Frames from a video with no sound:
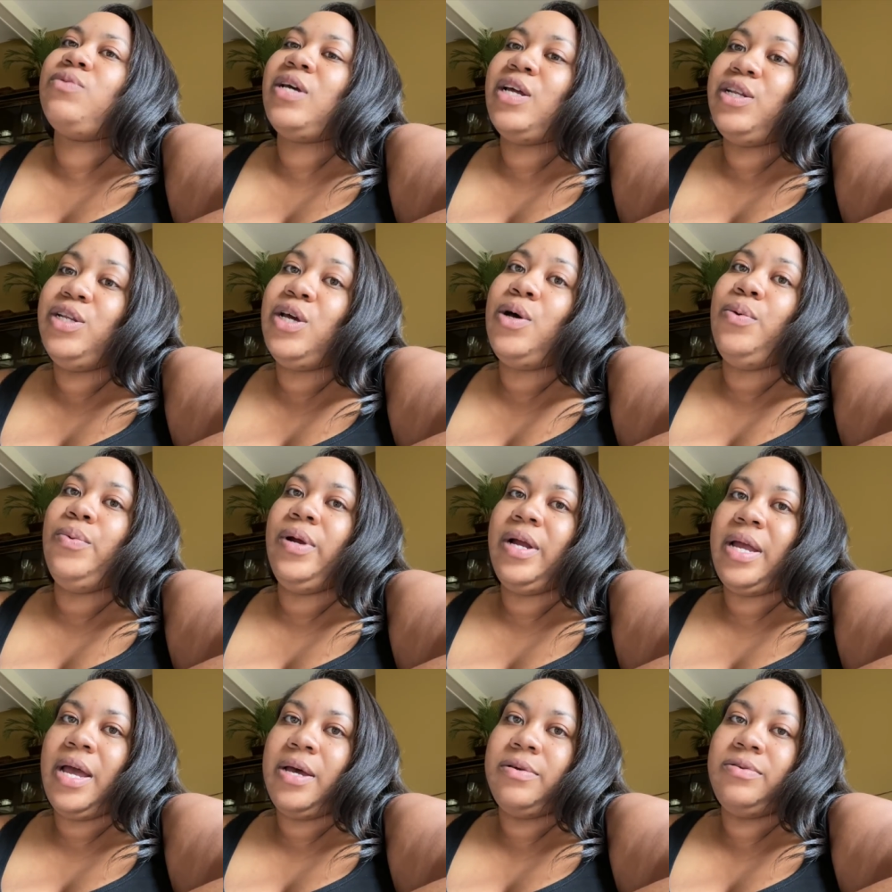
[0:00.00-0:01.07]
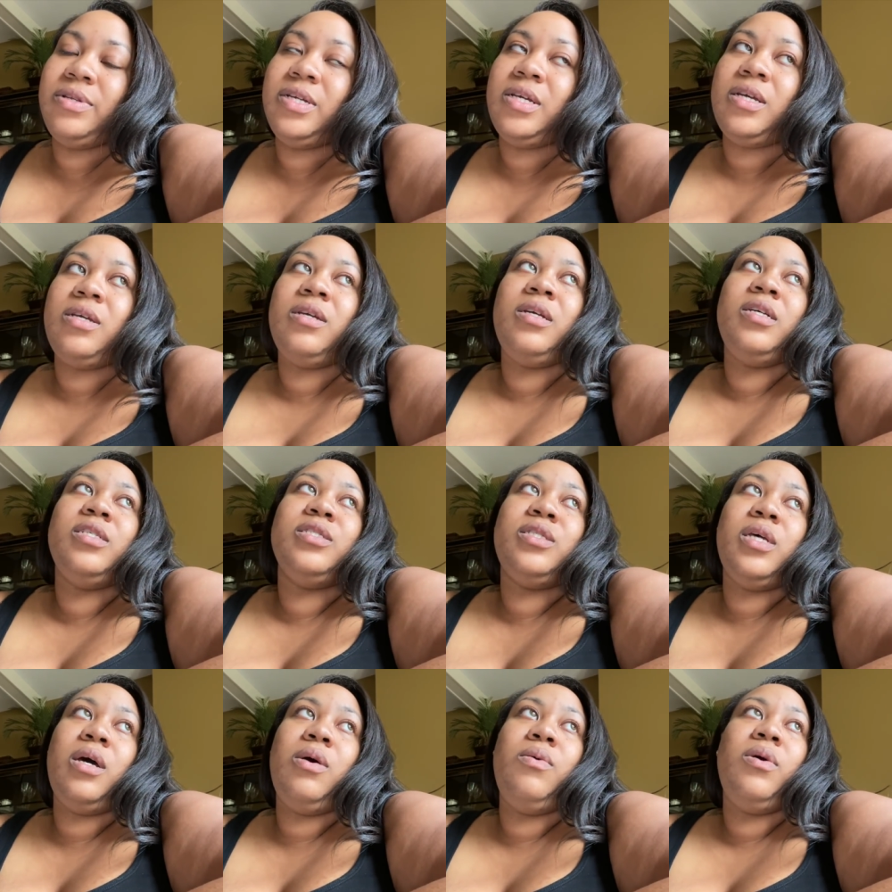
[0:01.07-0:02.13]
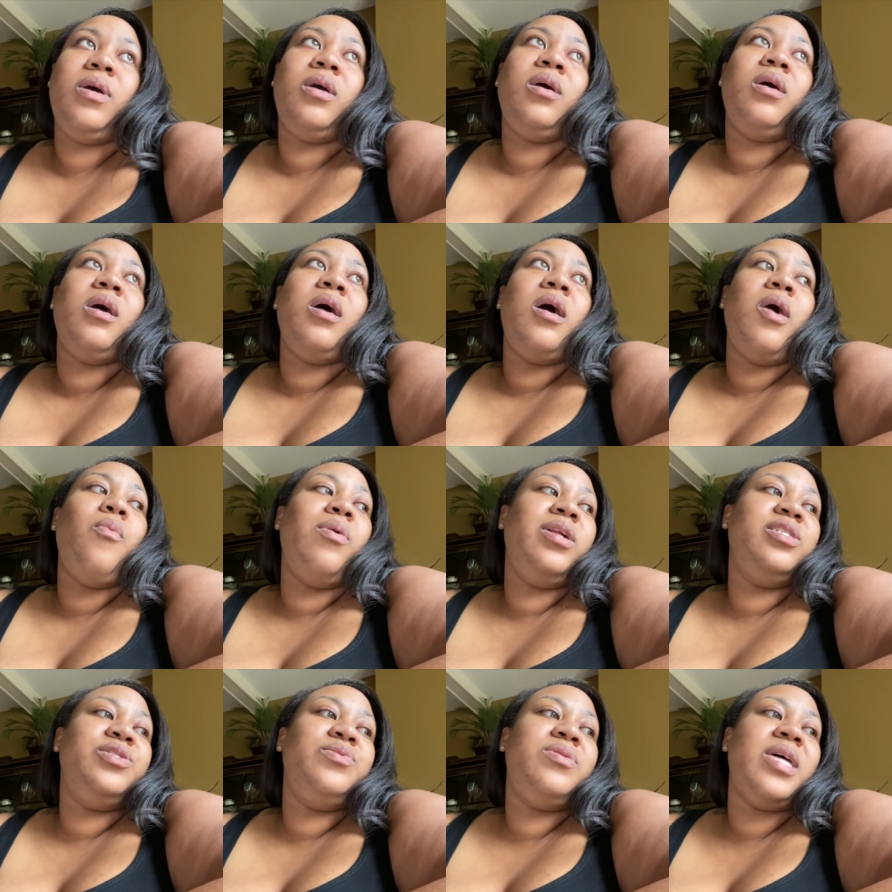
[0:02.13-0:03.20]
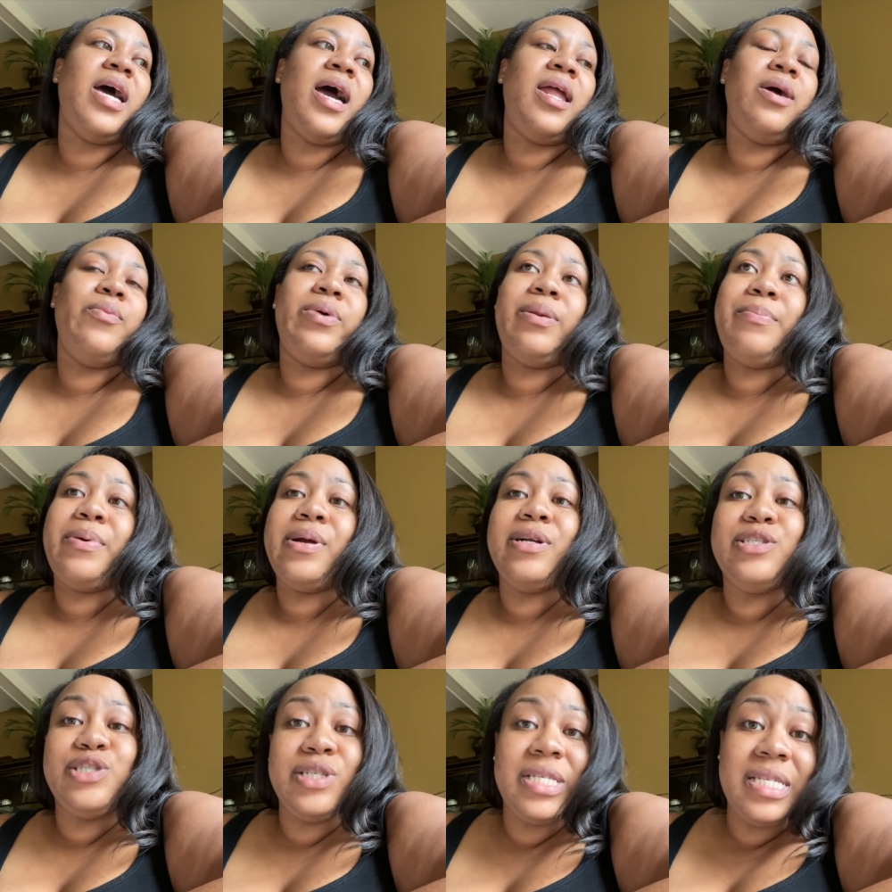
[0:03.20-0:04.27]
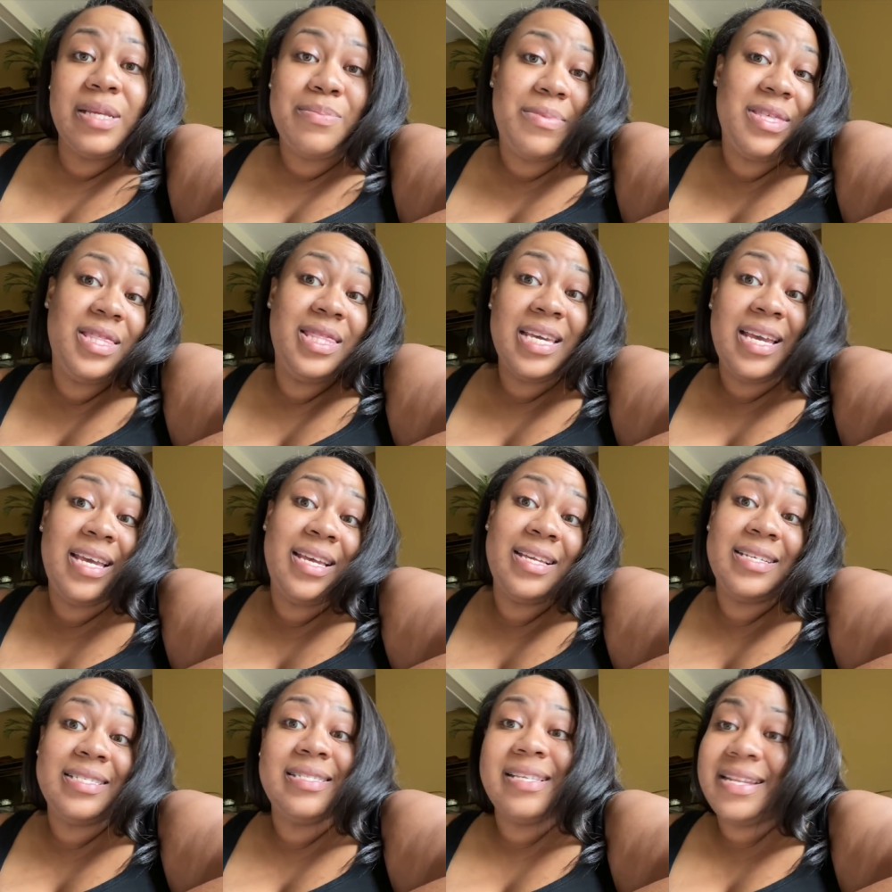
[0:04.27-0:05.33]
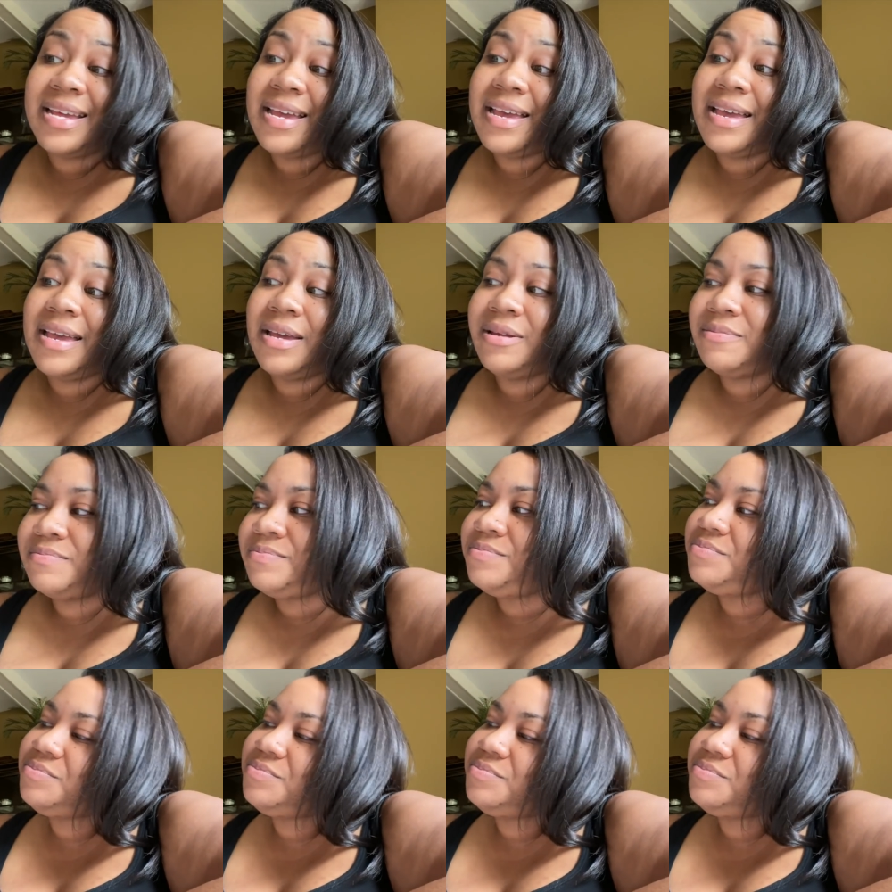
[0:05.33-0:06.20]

when I don't work out. So I want to do that. I want to purchase some things today.